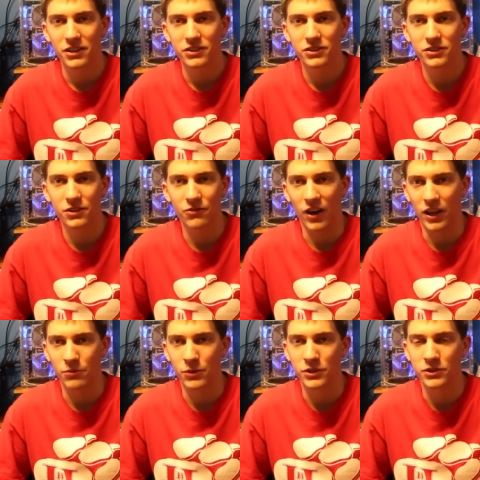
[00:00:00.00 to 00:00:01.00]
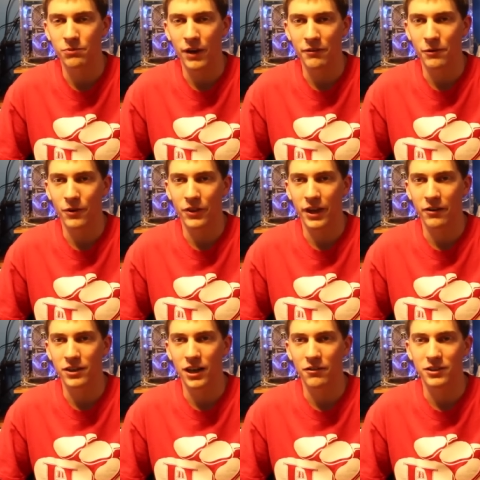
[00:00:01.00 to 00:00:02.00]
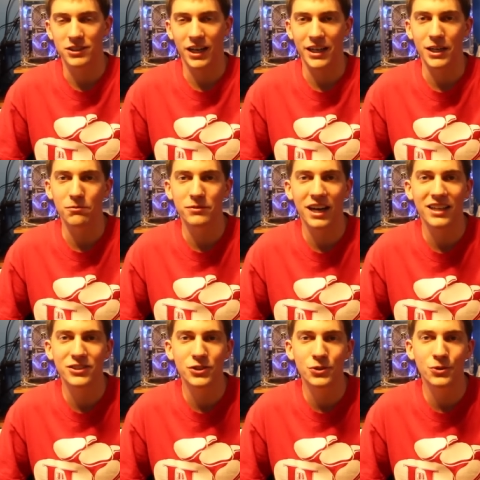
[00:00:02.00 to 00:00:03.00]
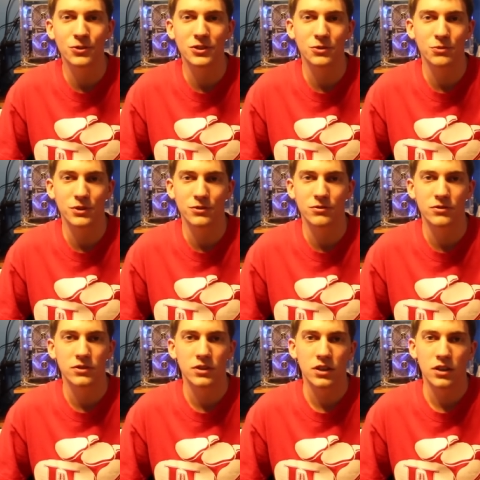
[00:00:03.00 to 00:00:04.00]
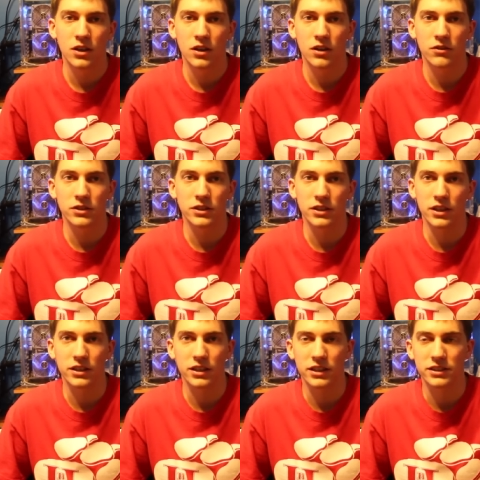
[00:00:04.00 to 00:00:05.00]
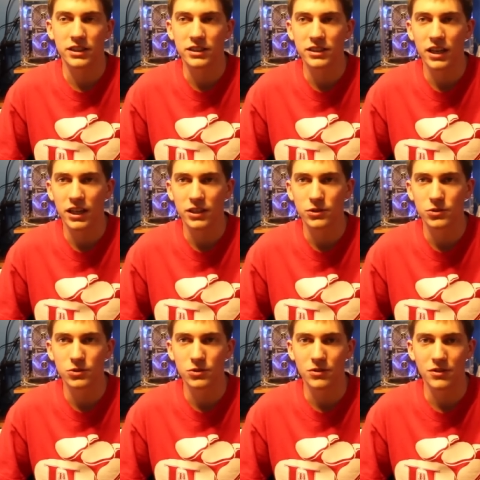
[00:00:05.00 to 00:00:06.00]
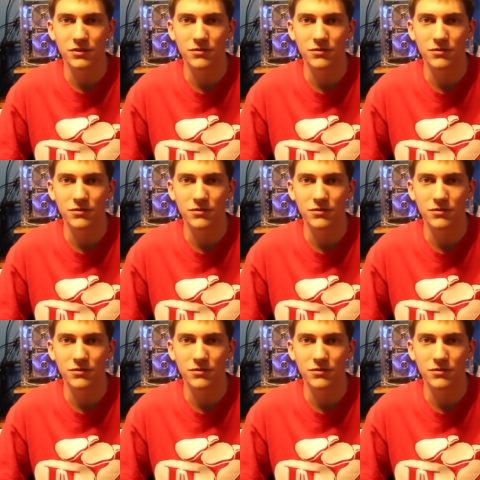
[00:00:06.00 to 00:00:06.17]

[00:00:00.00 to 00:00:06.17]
some random person. Maybe one day we'll have a light up tattoo, which would be, I, mm, mean, I guess that's kind of cool.